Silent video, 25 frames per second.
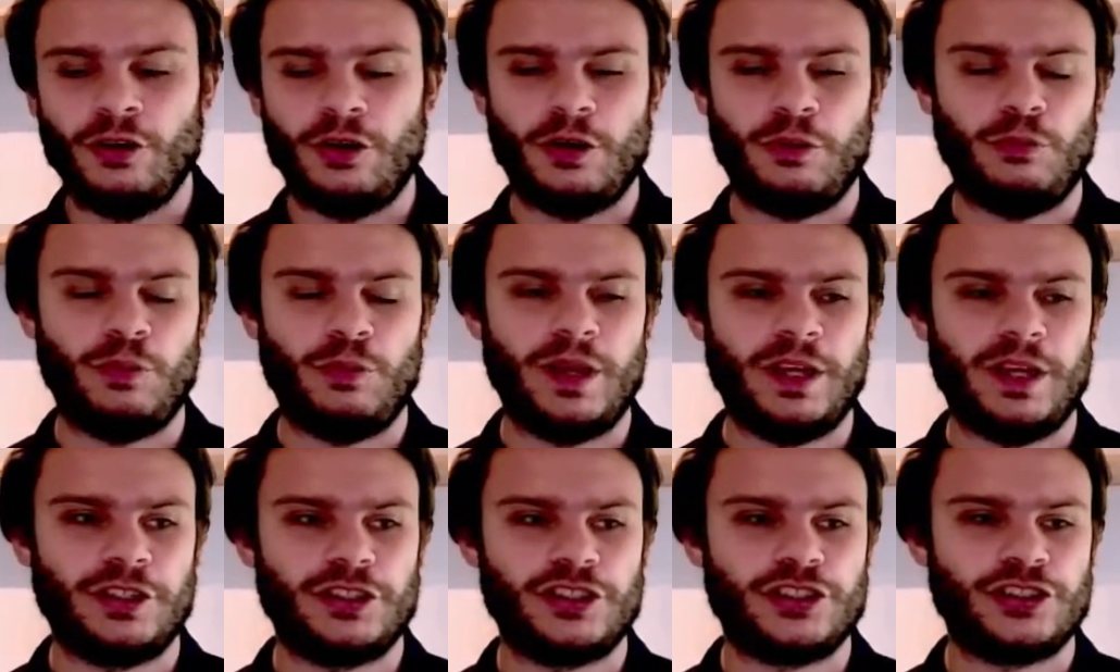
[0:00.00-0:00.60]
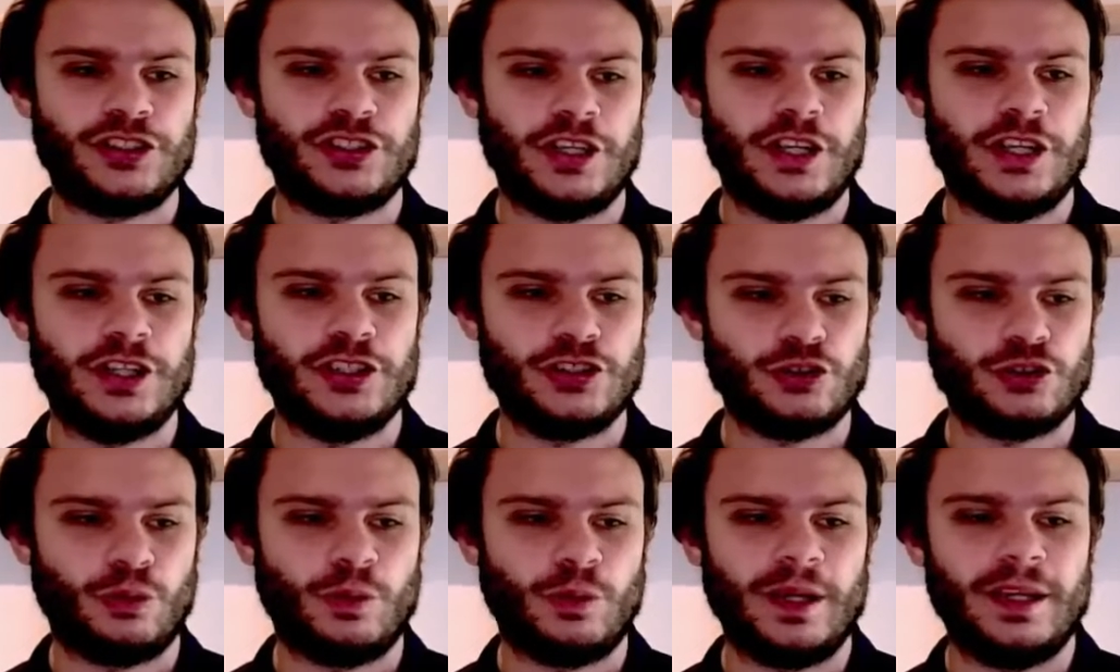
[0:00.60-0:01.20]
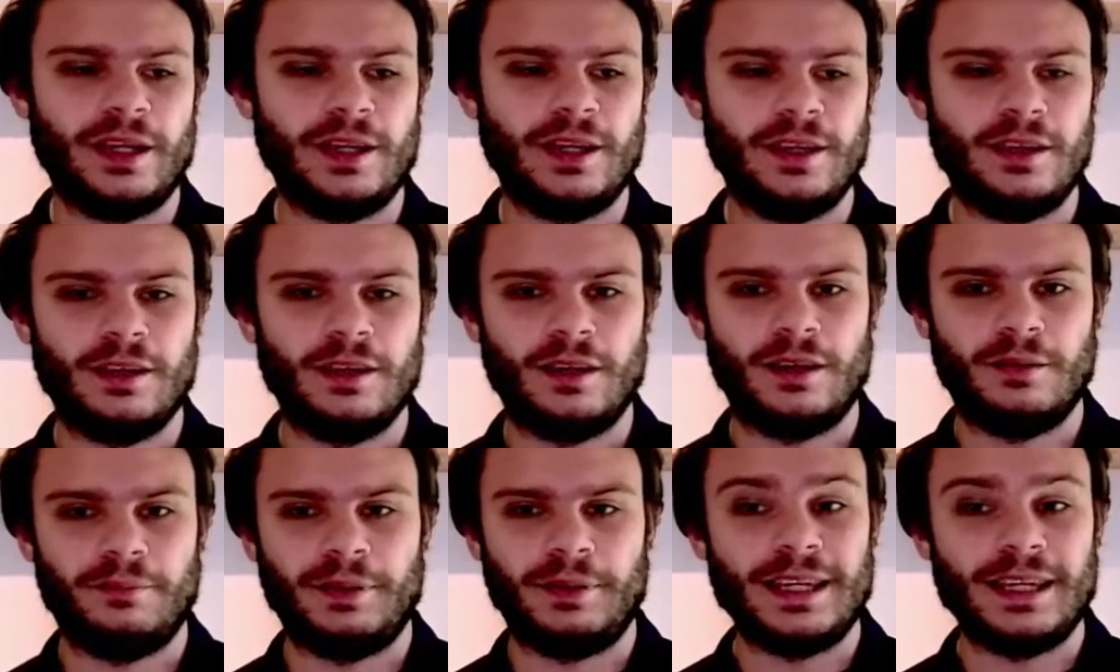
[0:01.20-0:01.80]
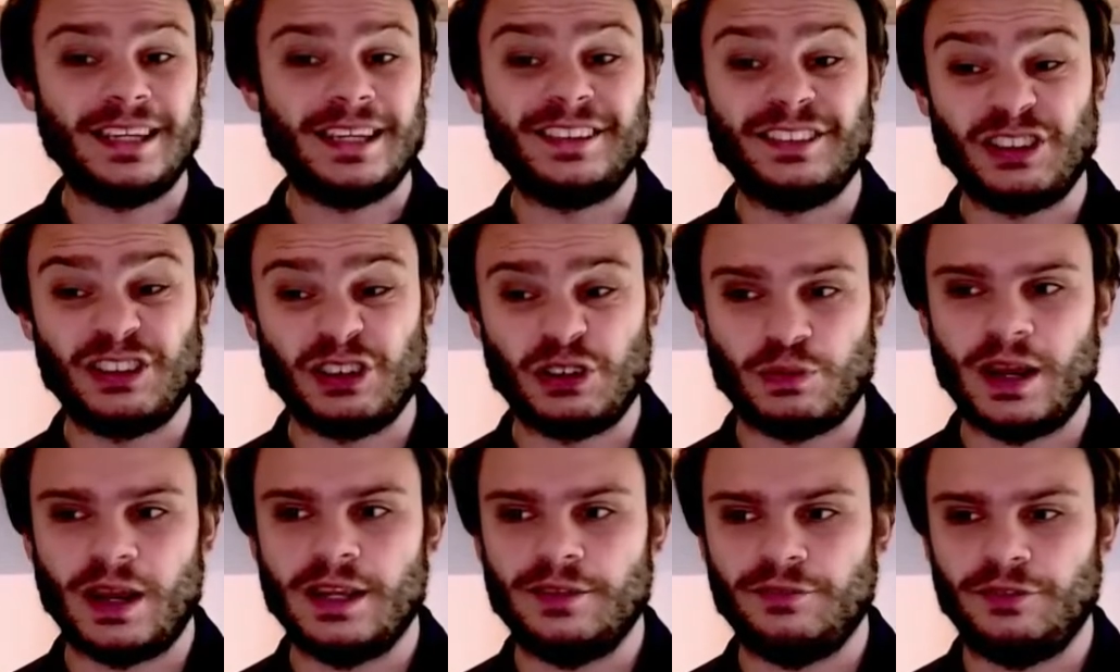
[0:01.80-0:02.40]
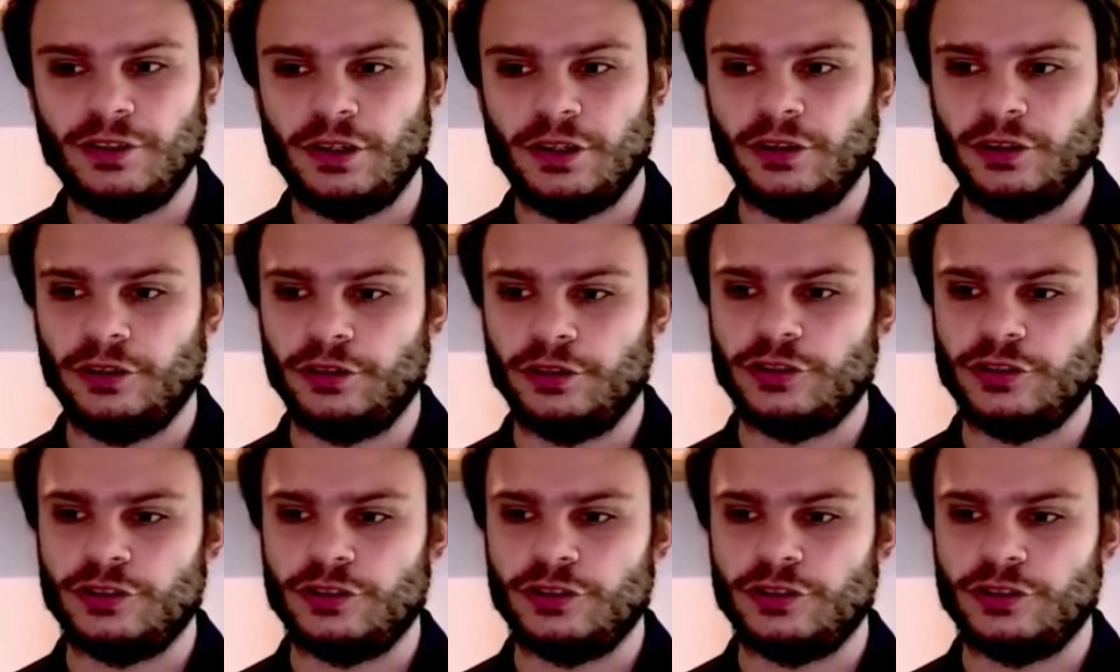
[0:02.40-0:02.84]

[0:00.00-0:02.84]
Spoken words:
which enjoy being in the graveyard.